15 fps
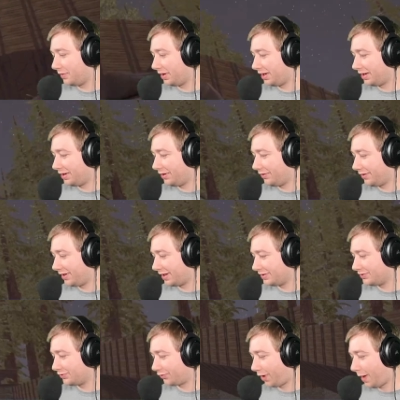What do? You
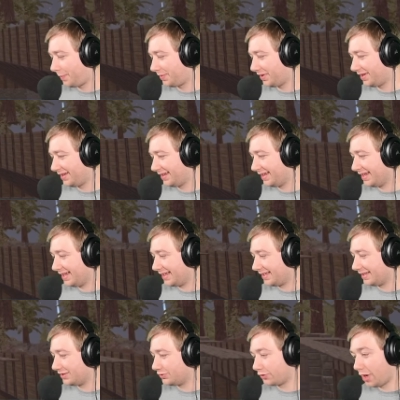drop
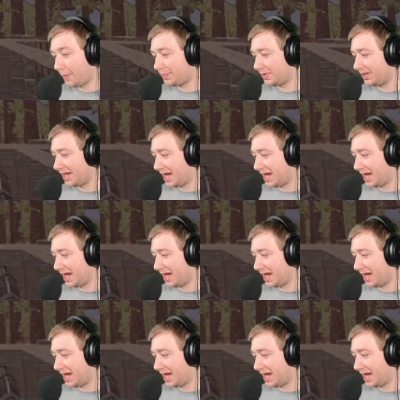the